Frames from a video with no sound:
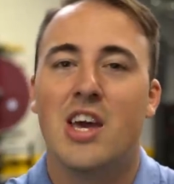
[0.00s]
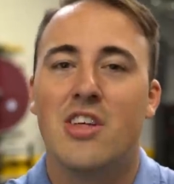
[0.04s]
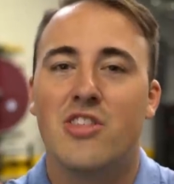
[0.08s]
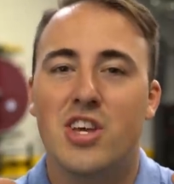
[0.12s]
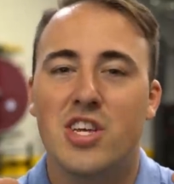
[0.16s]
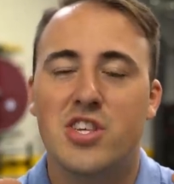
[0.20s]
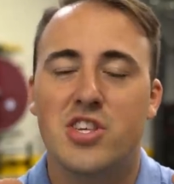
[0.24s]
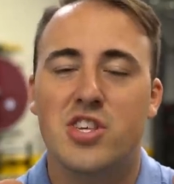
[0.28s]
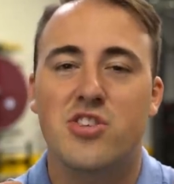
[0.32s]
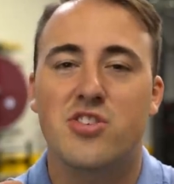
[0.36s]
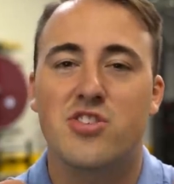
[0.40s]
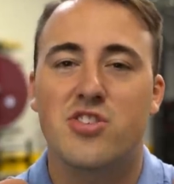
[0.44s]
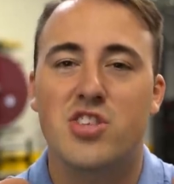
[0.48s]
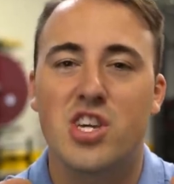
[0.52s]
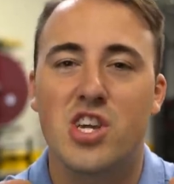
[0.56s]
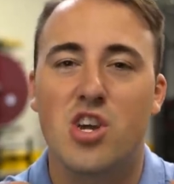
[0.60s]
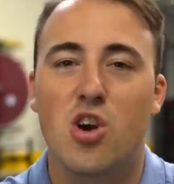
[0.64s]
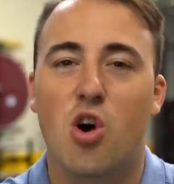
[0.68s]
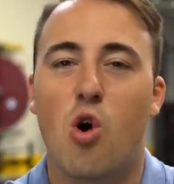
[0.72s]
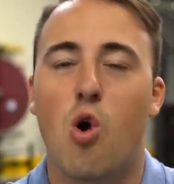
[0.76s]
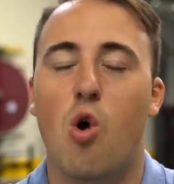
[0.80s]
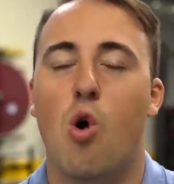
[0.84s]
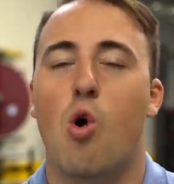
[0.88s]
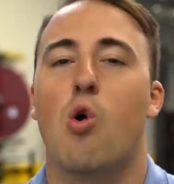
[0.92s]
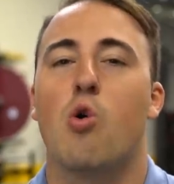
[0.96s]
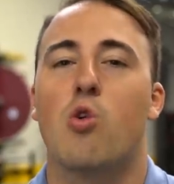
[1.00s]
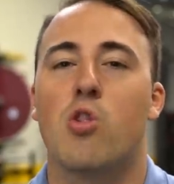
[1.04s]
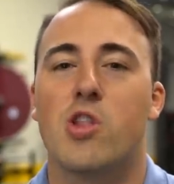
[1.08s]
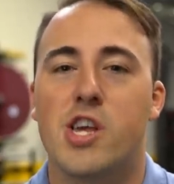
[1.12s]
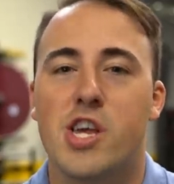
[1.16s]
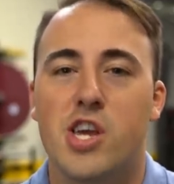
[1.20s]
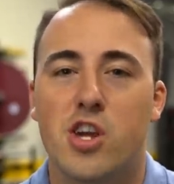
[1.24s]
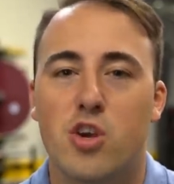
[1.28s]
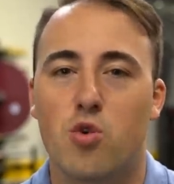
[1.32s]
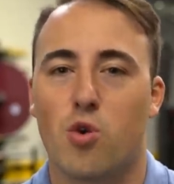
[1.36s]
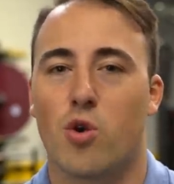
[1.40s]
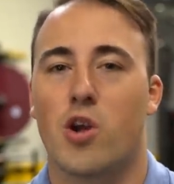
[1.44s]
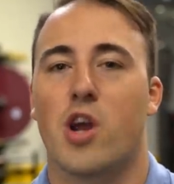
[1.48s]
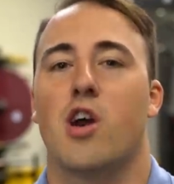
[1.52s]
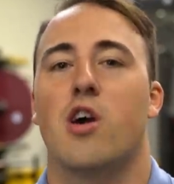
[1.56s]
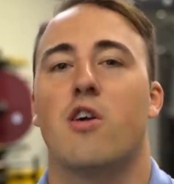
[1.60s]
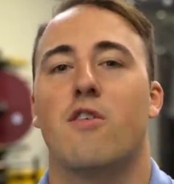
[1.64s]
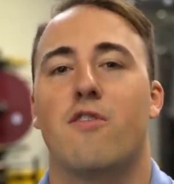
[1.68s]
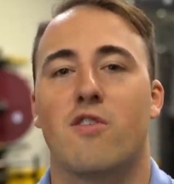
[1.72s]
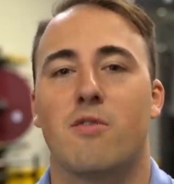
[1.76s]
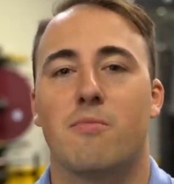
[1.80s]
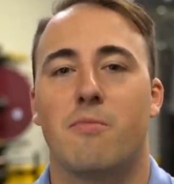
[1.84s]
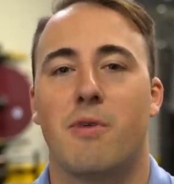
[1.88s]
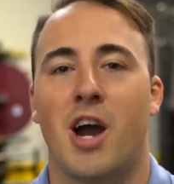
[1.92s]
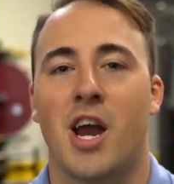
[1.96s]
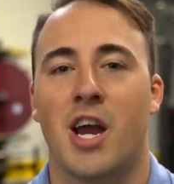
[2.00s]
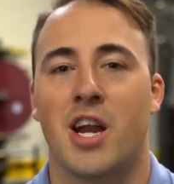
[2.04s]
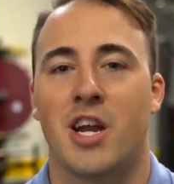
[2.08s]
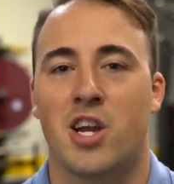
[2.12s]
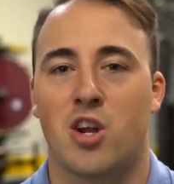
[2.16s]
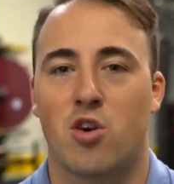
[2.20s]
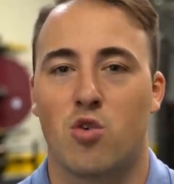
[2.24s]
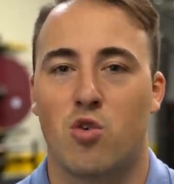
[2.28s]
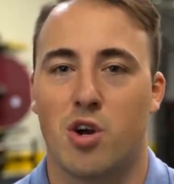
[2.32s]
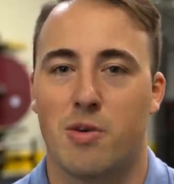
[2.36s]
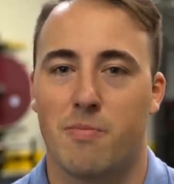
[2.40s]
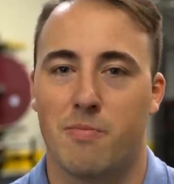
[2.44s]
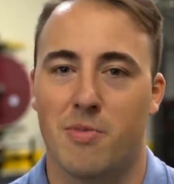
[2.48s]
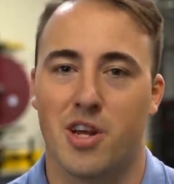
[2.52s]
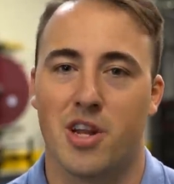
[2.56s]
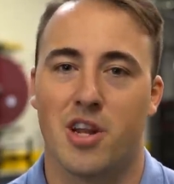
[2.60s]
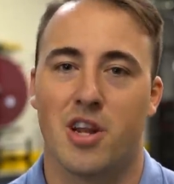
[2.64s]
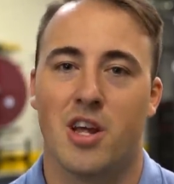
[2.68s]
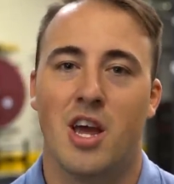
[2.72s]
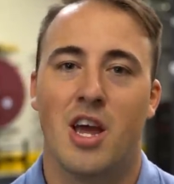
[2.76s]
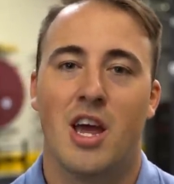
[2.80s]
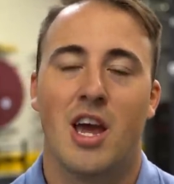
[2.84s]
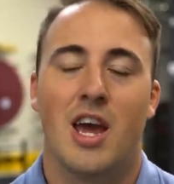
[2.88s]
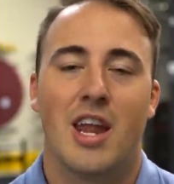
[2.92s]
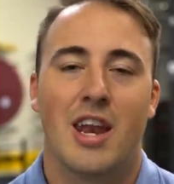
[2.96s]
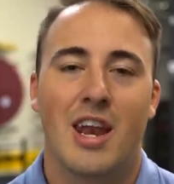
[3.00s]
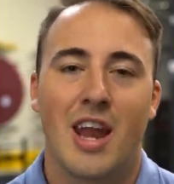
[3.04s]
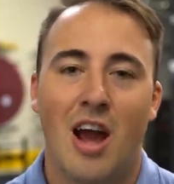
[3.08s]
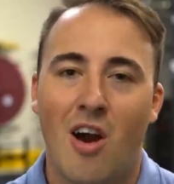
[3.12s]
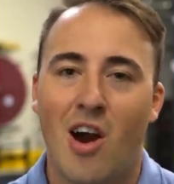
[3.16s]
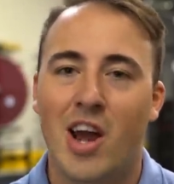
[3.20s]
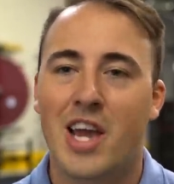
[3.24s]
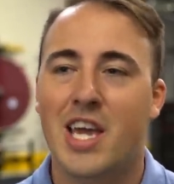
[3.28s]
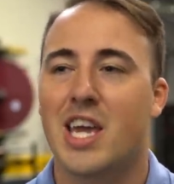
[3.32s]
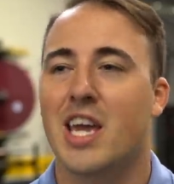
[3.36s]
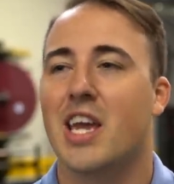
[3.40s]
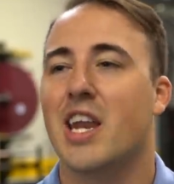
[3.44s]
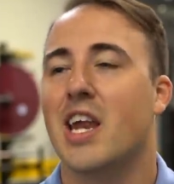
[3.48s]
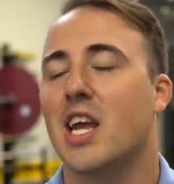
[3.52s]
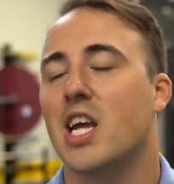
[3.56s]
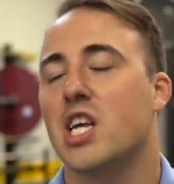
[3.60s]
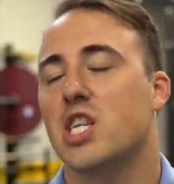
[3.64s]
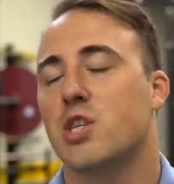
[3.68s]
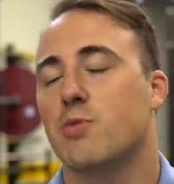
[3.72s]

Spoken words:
This is the holy grail for buying equipment. Now I get it,